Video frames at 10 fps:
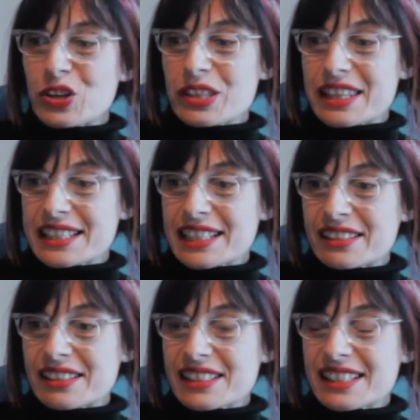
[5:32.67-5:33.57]
Gothic
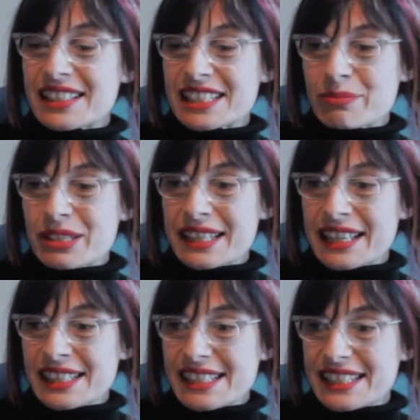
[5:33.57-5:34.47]
Tales, Elizabeth
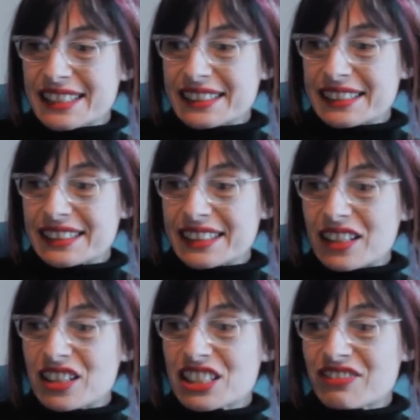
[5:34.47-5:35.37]
Gaskell,
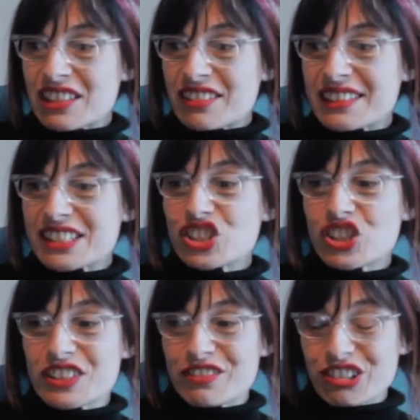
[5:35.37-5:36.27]
Heart of Darkness,
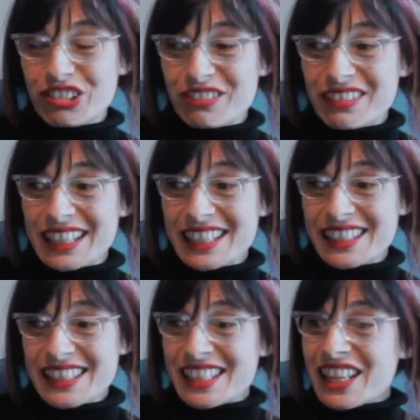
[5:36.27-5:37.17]
Joseph Conrad,